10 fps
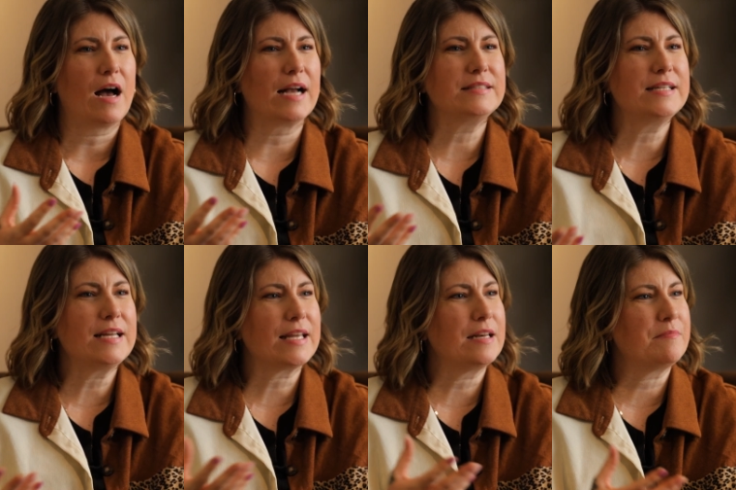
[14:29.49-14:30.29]
I
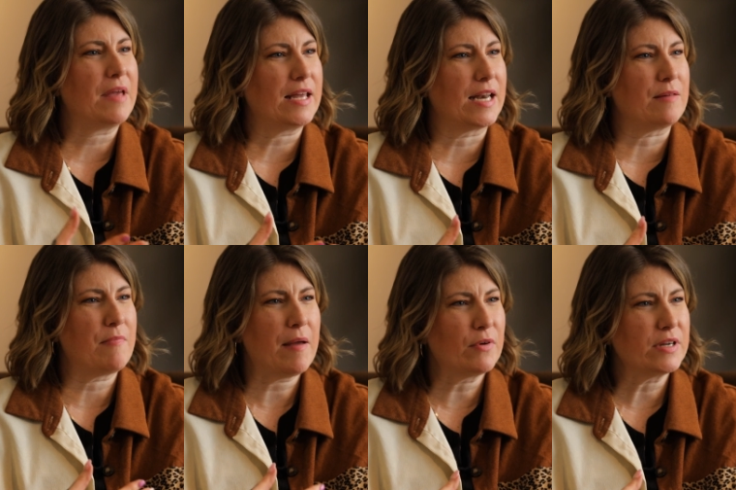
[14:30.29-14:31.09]
didn't get to make any
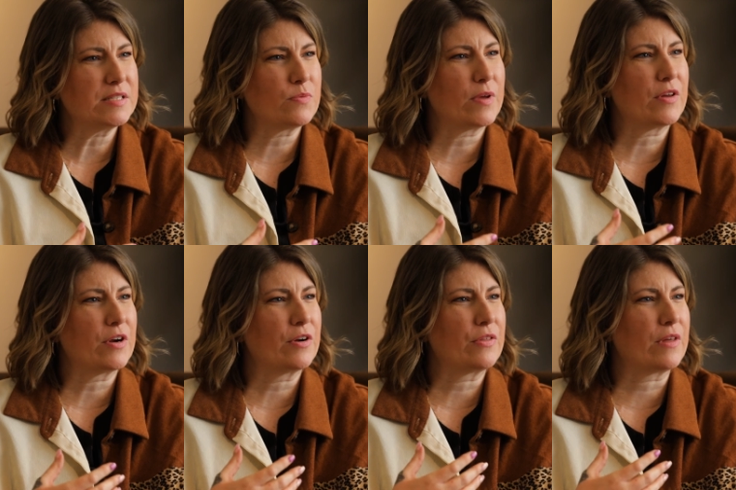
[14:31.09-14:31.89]
memories with
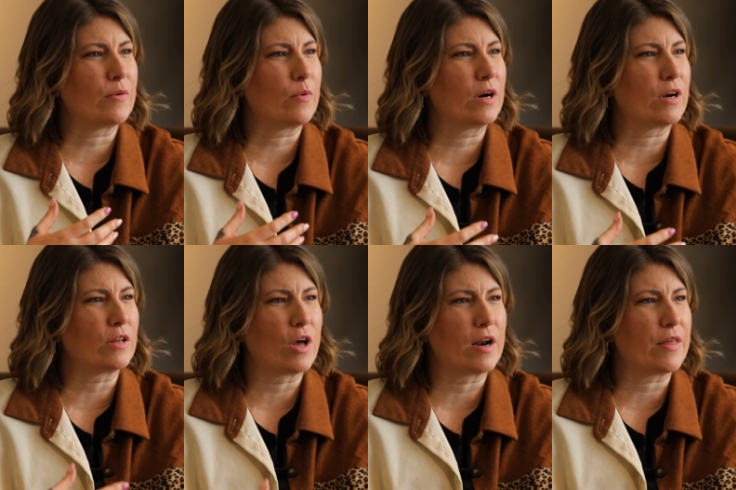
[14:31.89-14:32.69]
her. There weren't
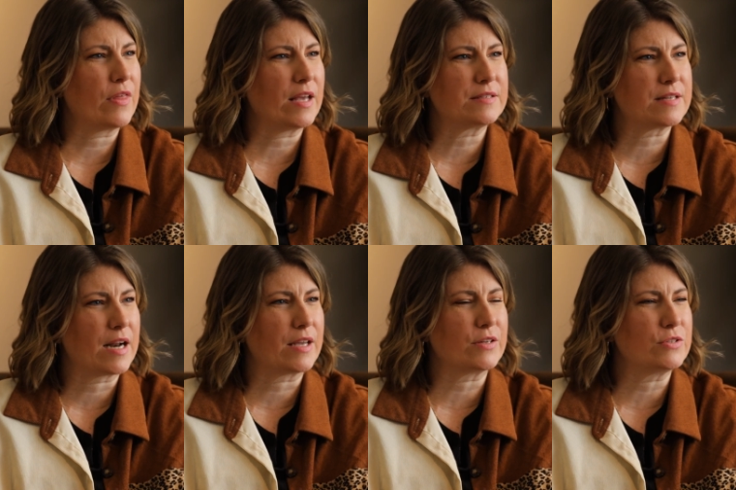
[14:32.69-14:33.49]
a lot of things that
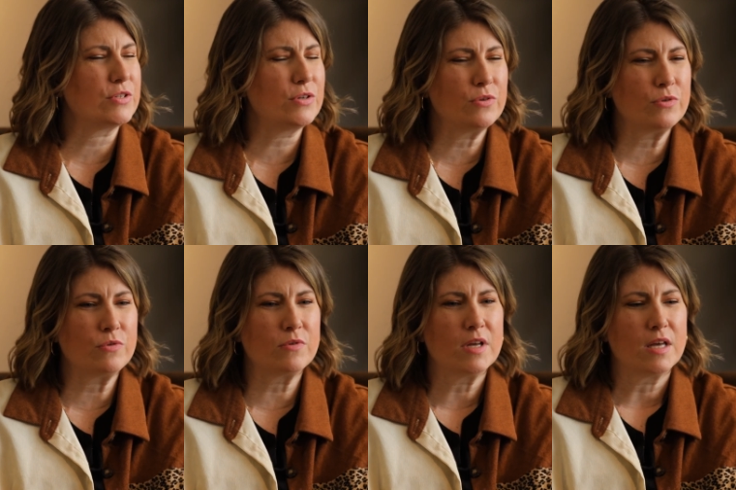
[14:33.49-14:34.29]
I could
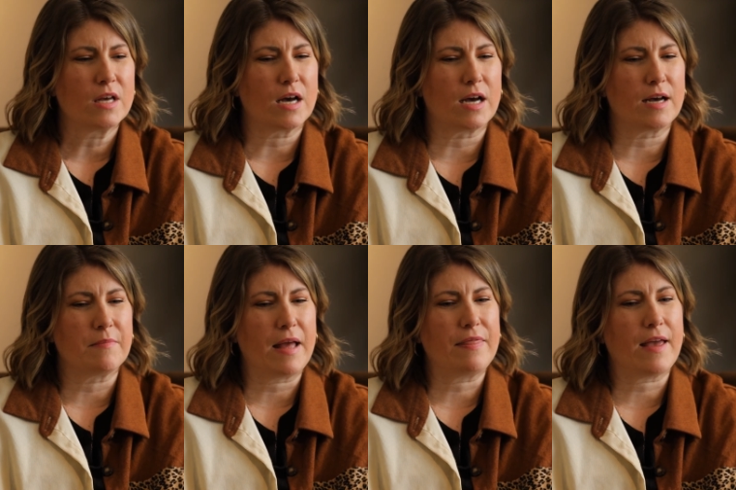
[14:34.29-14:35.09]
do.
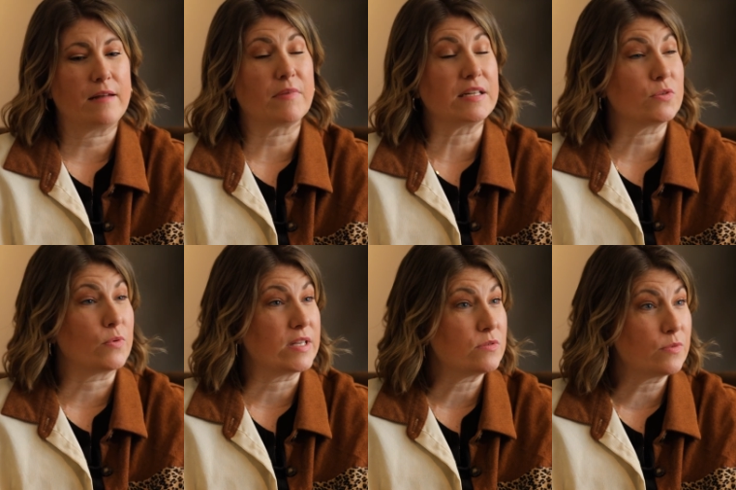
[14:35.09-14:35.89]
Um, and then my
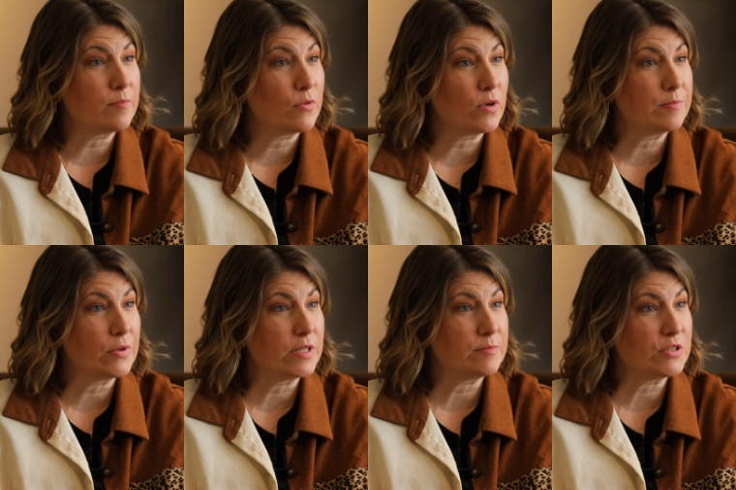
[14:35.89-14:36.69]
twins were born
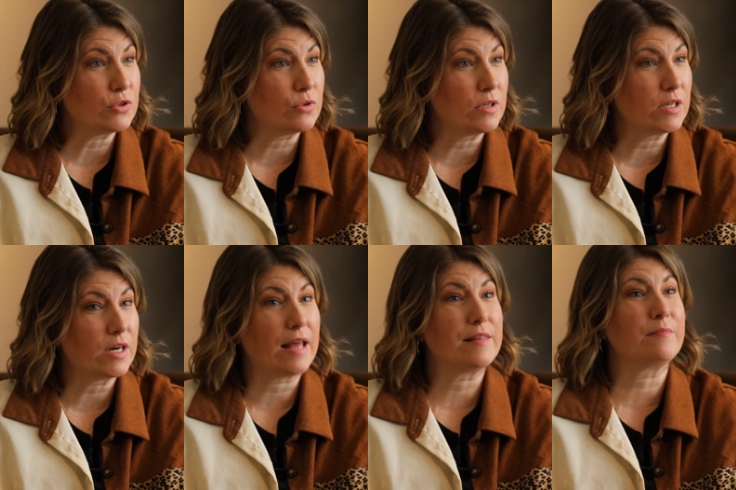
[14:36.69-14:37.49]

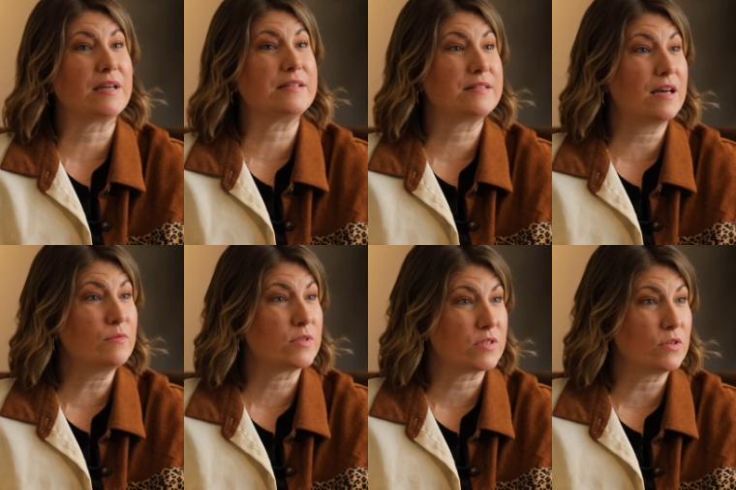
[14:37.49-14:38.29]
premature. And then my
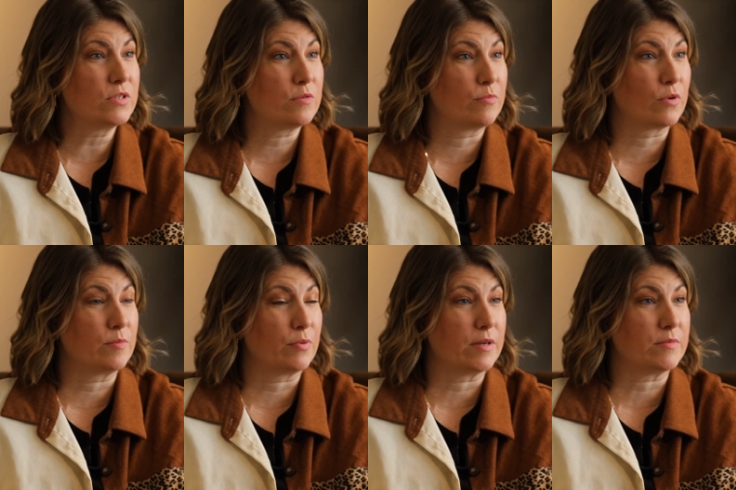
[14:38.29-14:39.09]
son was also
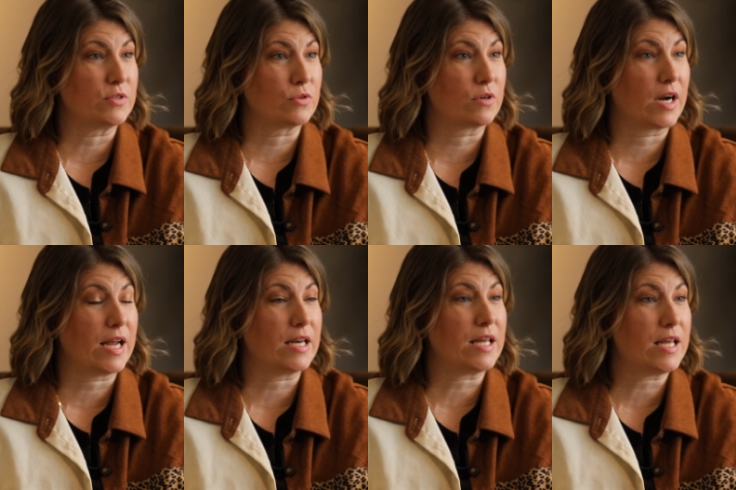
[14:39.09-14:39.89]
born premature,
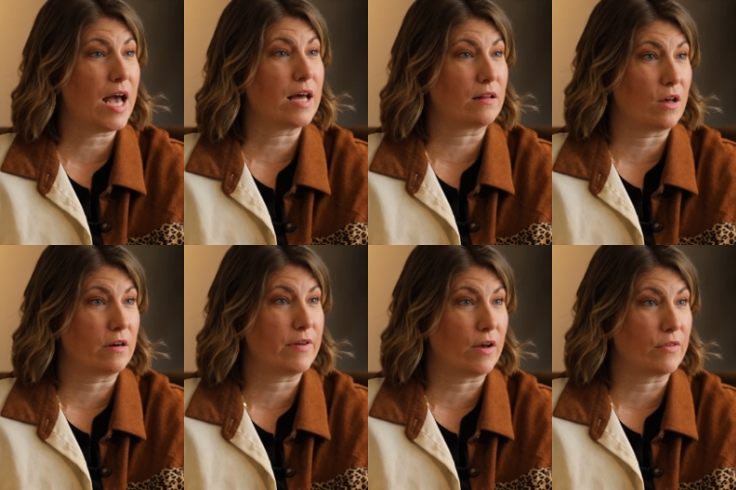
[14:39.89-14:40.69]
and he had a
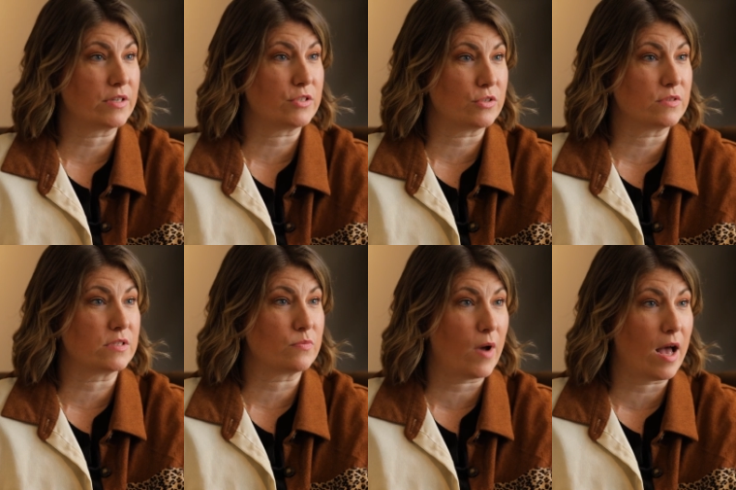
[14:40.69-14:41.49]
lot of health issues
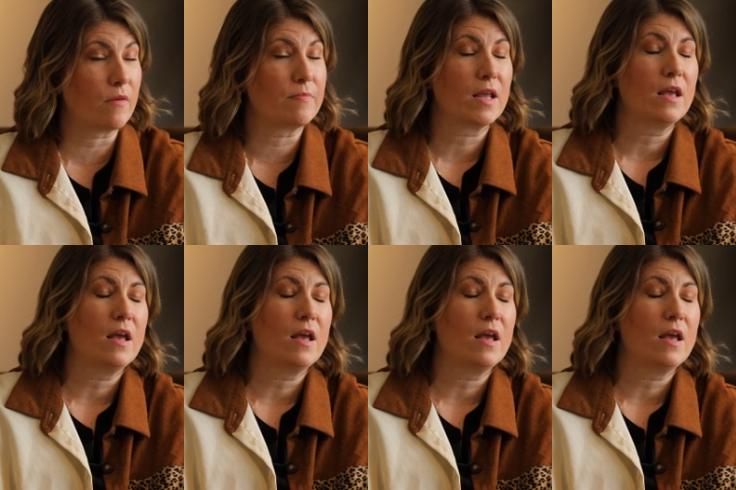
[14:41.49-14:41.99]
as well.